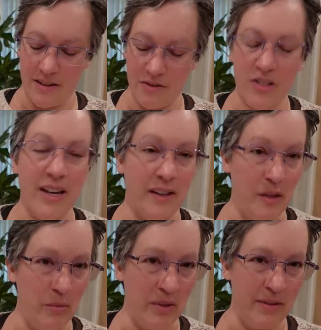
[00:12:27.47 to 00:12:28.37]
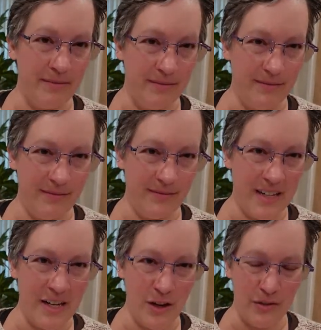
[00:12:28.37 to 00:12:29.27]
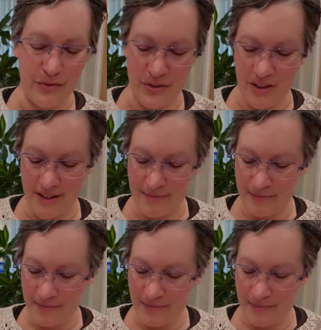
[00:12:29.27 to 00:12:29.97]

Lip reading: recycling bin. And hopefully